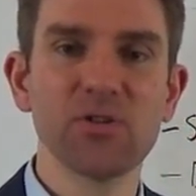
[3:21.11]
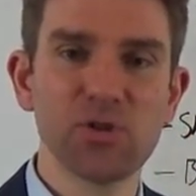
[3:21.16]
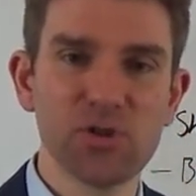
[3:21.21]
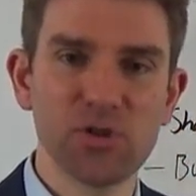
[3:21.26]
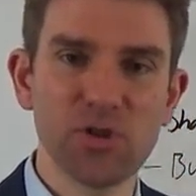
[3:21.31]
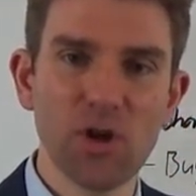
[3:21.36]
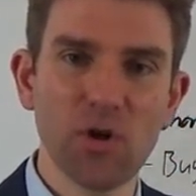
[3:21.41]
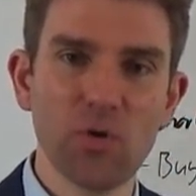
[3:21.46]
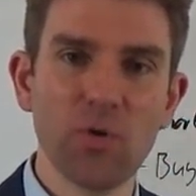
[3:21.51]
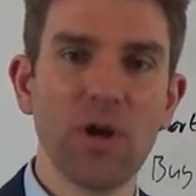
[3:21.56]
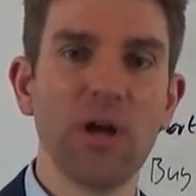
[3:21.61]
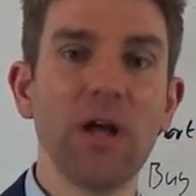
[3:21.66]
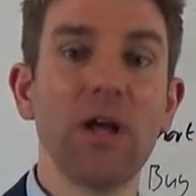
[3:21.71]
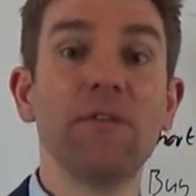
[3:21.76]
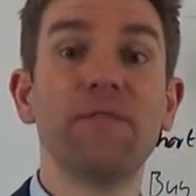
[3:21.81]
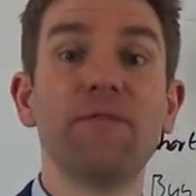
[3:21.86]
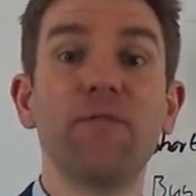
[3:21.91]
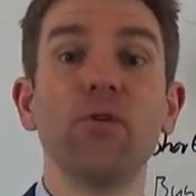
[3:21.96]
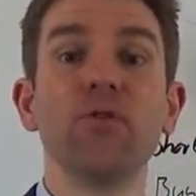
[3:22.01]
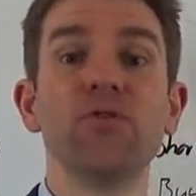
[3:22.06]
So
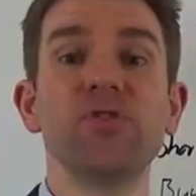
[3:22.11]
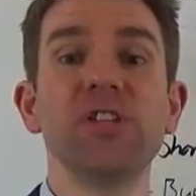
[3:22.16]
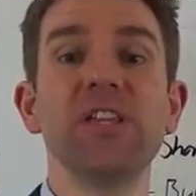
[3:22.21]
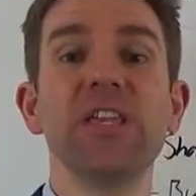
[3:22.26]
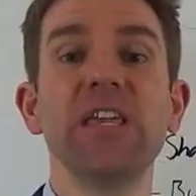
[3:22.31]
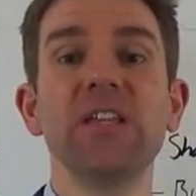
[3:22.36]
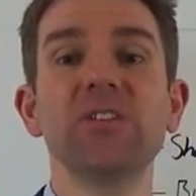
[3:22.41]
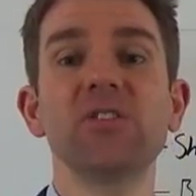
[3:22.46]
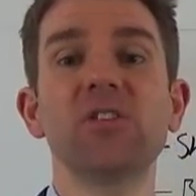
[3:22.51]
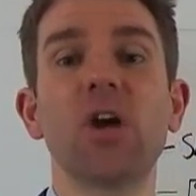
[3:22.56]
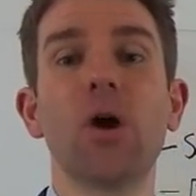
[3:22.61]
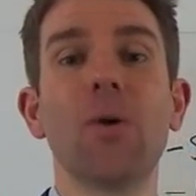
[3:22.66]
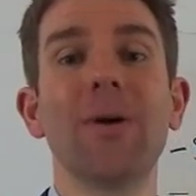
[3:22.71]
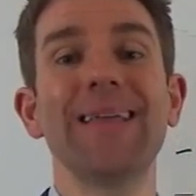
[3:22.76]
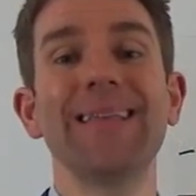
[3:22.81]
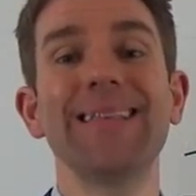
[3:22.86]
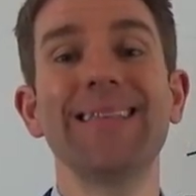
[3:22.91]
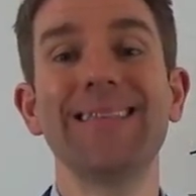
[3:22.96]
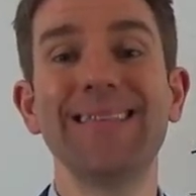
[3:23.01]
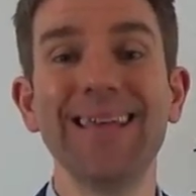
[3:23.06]
FTSE is
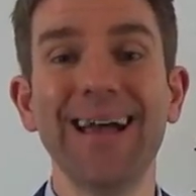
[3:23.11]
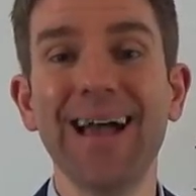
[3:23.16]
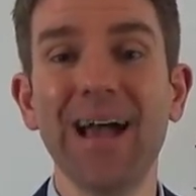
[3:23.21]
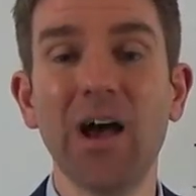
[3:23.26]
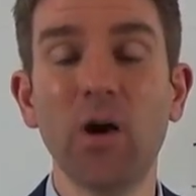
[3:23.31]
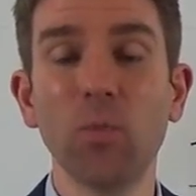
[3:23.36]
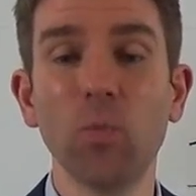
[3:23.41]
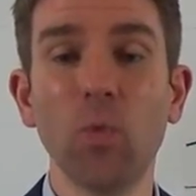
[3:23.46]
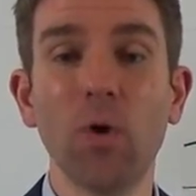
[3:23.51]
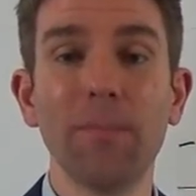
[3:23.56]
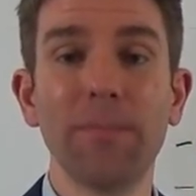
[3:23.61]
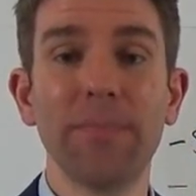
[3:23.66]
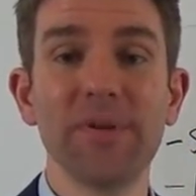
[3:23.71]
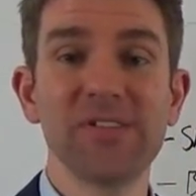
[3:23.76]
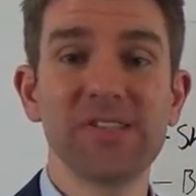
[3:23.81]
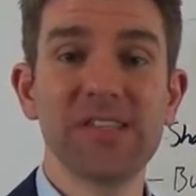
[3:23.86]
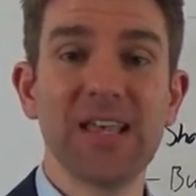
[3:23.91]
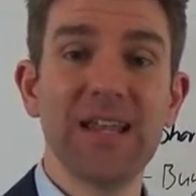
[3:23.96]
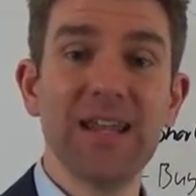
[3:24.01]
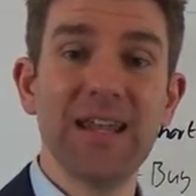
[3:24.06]
going down
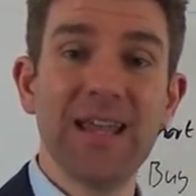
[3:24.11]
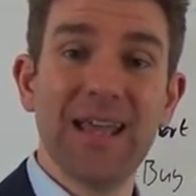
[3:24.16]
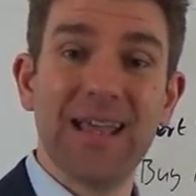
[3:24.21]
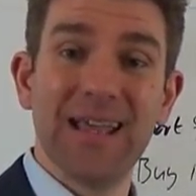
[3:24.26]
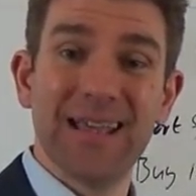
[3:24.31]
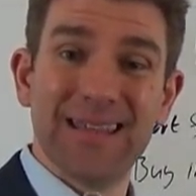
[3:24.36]
1%.